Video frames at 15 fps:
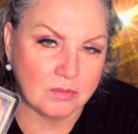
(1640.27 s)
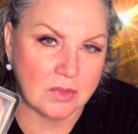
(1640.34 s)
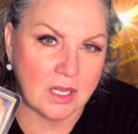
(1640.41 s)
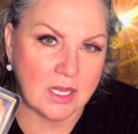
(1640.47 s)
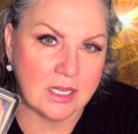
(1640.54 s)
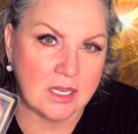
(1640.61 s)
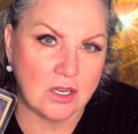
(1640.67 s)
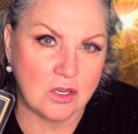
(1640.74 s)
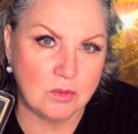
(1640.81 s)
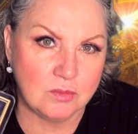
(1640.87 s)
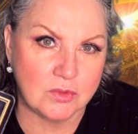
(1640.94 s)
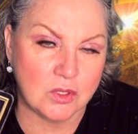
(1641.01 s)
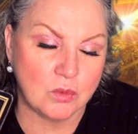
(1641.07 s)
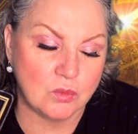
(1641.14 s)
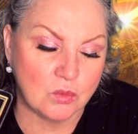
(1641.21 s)

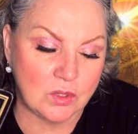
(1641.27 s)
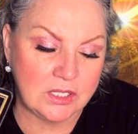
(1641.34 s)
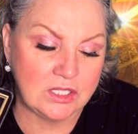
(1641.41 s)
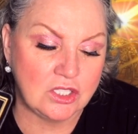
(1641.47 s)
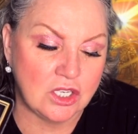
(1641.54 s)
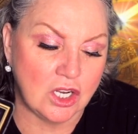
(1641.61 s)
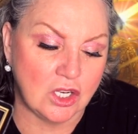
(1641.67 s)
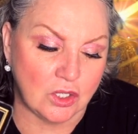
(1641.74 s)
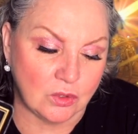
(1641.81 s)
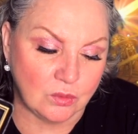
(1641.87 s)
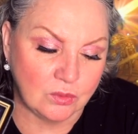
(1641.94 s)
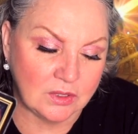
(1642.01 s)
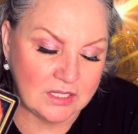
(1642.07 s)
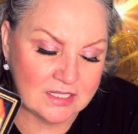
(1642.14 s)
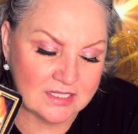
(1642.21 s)
that we
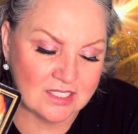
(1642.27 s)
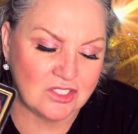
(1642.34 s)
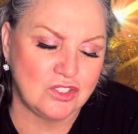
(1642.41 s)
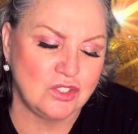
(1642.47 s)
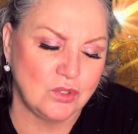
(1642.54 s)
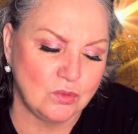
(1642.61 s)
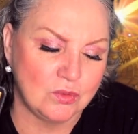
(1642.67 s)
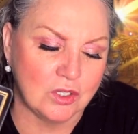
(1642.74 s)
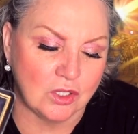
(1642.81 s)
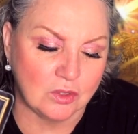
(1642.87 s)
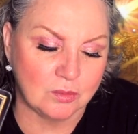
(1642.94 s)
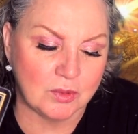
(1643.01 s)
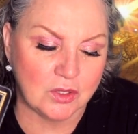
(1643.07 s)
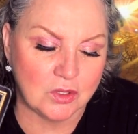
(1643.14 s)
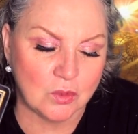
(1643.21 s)
know, it says you
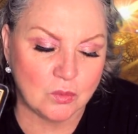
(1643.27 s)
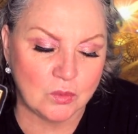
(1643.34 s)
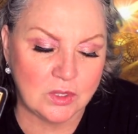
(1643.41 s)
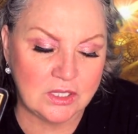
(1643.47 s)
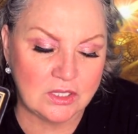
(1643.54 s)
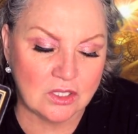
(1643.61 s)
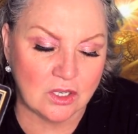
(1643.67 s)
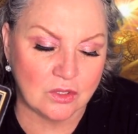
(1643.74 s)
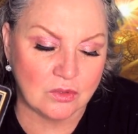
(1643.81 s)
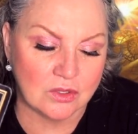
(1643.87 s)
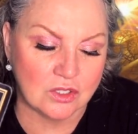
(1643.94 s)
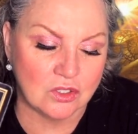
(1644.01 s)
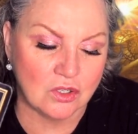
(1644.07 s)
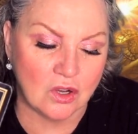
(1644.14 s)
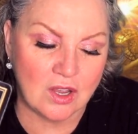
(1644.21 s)
know, but that we know
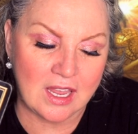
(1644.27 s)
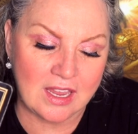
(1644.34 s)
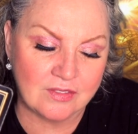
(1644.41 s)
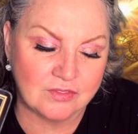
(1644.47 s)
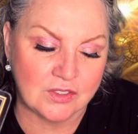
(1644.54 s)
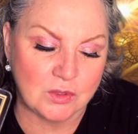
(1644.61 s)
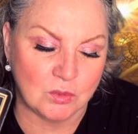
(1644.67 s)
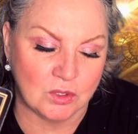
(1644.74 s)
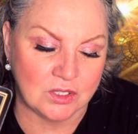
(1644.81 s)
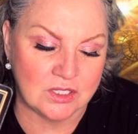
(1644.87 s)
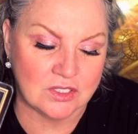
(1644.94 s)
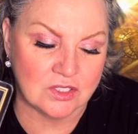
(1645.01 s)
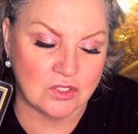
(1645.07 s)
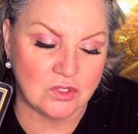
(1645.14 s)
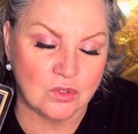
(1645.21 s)
that not everyone
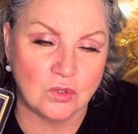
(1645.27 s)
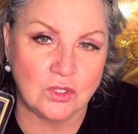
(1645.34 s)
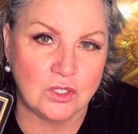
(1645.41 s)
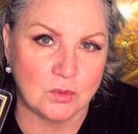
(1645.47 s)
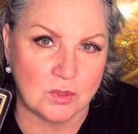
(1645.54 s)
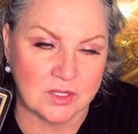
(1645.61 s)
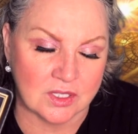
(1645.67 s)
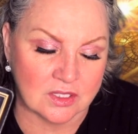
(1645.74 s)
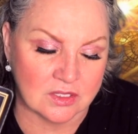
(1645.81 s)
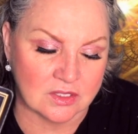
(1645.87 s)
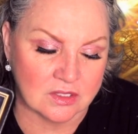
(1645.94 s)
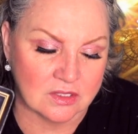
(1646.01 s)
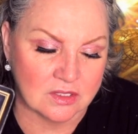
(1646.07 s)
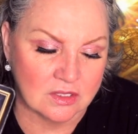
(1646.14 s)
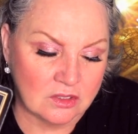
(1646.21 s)
is annoyed with
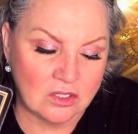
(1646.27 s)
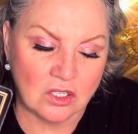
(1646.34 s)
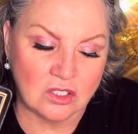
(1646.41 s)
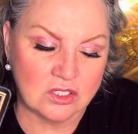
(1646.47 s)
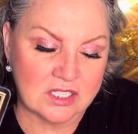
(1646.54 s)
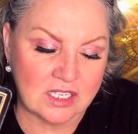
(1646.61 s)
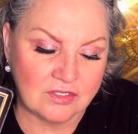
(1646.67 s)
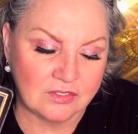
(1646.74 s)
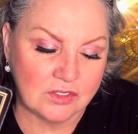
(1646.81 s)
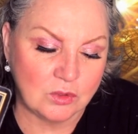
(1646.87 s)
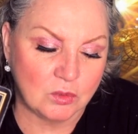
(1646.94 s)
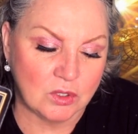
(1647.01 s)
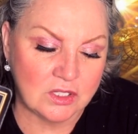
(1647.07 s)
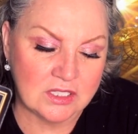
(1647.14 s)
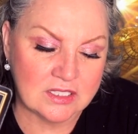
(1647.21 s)
us. Not
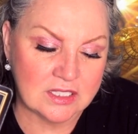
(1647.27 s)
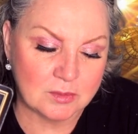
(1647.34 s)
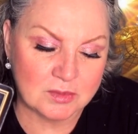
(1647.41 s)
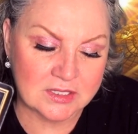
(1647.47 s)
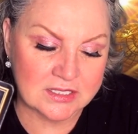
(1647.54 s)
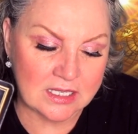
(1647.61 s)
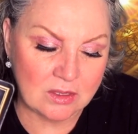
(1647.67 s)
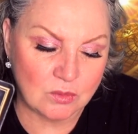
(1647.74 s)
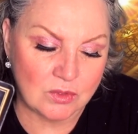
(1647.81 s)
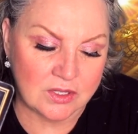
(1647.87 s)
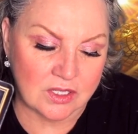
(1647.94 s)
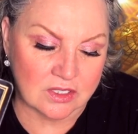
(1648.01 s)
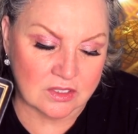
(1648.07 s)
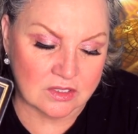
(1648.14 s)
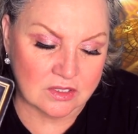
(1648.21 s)
everyone is upset
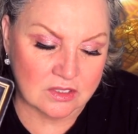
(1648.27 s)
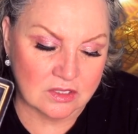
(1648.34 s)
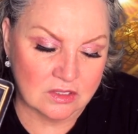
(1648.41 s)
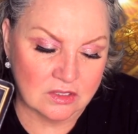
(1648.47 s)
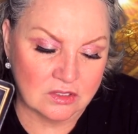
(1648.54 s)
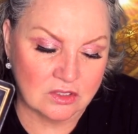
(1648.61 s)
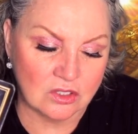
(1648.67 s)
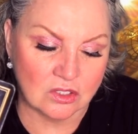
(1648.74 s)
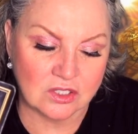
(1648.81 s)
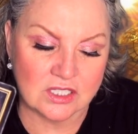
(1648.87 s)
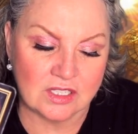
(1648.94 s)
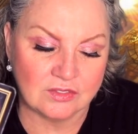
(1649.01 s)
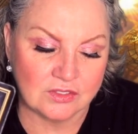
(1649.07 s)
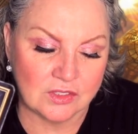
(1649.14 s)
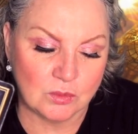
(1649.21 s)
with us. Not
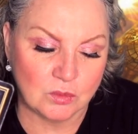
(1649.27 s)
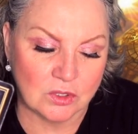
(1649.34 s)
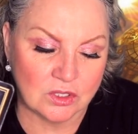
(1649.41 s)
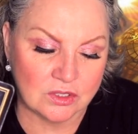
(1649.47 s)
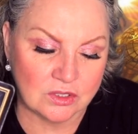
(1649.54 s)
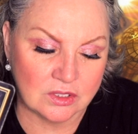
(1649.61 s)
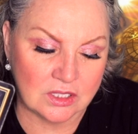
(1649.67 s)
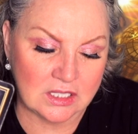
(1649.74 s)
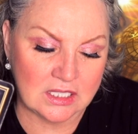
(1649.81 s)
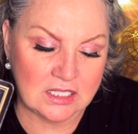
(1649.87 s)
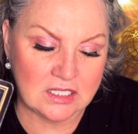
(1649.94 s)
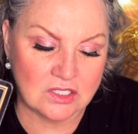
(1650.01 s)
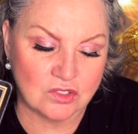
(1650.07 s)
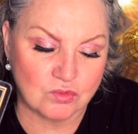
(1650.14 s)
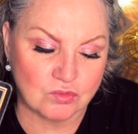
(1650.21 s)
everyone
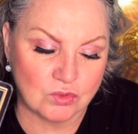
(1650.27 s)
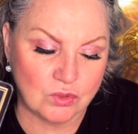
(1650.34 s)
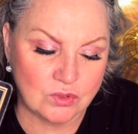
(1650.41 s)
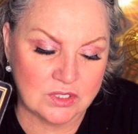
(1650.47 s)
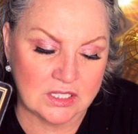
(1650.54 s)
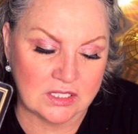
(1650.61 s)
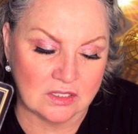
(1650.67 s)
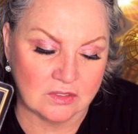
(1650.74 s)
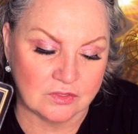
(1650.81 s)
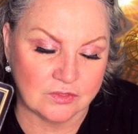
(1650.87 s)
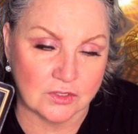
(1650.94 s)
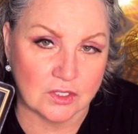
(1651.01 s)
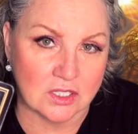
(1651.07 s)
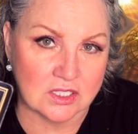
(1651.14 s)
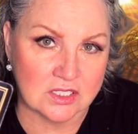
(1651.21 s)
is rooting
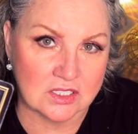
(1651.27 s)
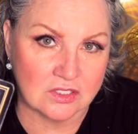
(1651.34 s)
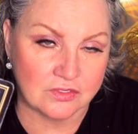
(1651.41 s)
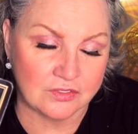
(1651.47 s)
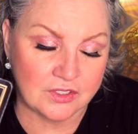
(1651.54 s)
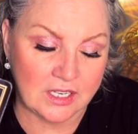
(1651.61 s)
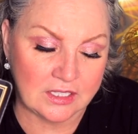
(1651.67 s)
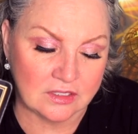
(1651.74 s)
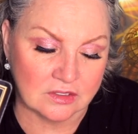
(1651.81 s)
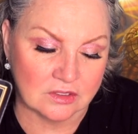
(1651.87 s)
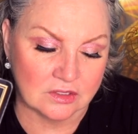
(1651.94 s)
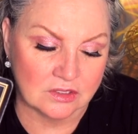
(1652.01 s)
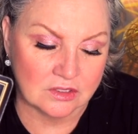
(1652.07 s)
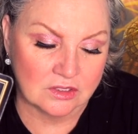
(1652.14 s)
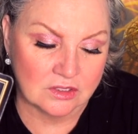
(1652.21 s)
for us to fail.